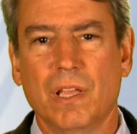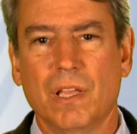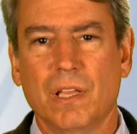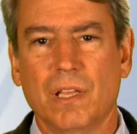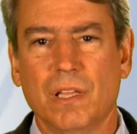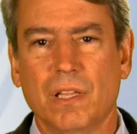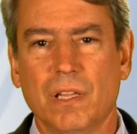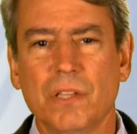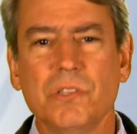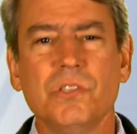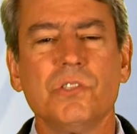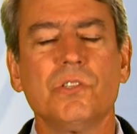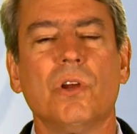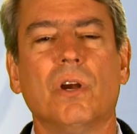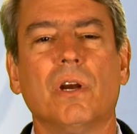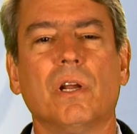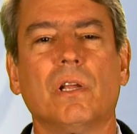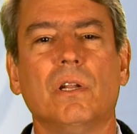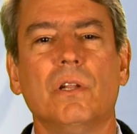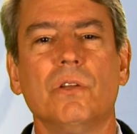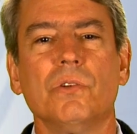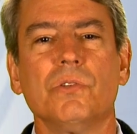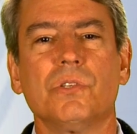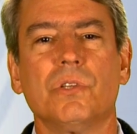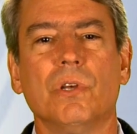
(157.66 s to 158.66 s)
Let's start
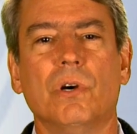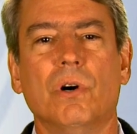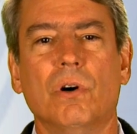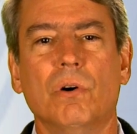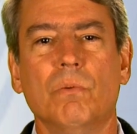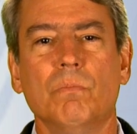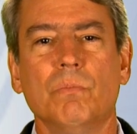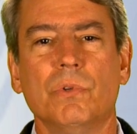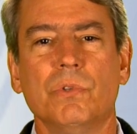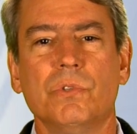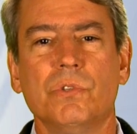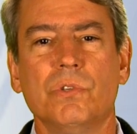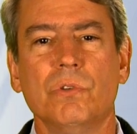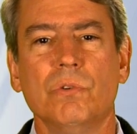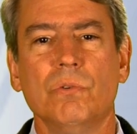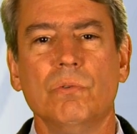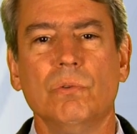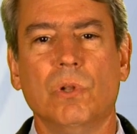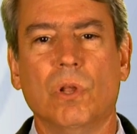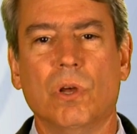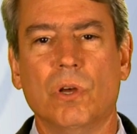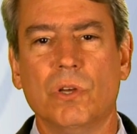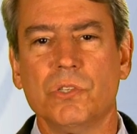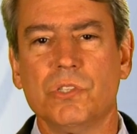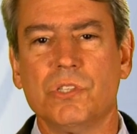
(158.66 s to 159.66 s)
close to home with two
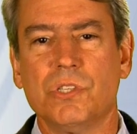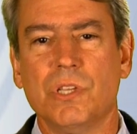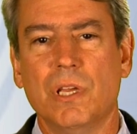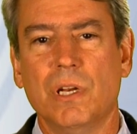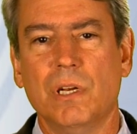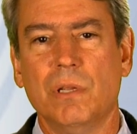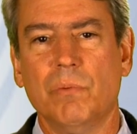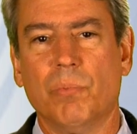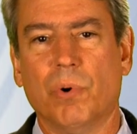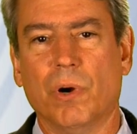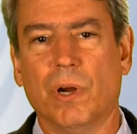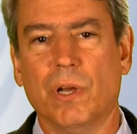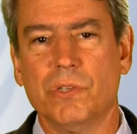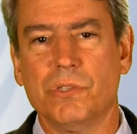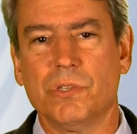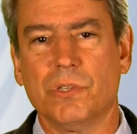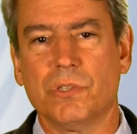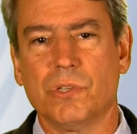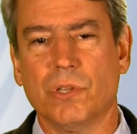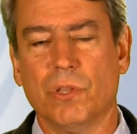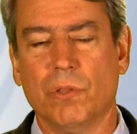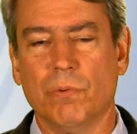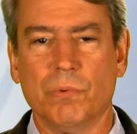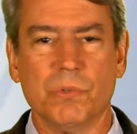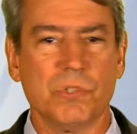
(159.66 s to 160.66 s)
long-standing
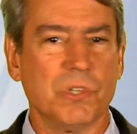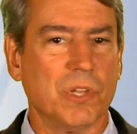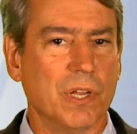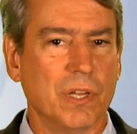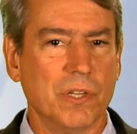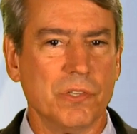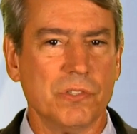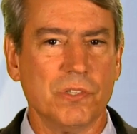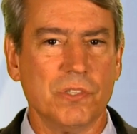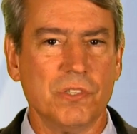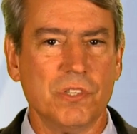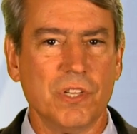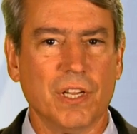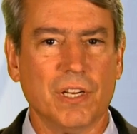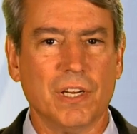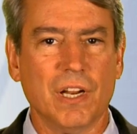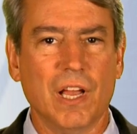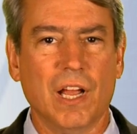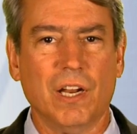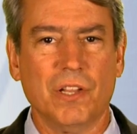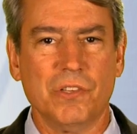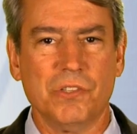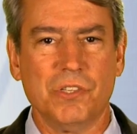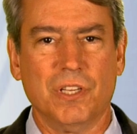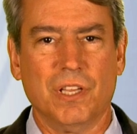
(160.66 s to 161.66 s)
projects of the Wisconsin
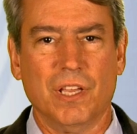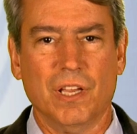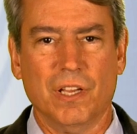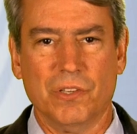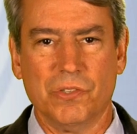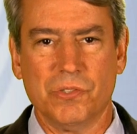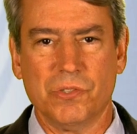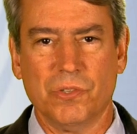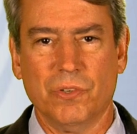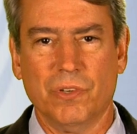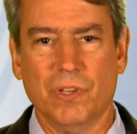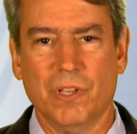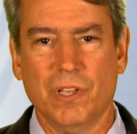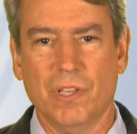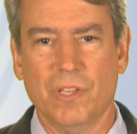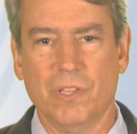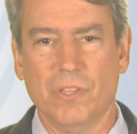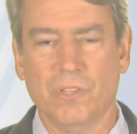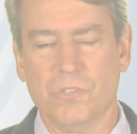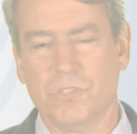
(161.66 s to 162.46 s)
Technology Council, the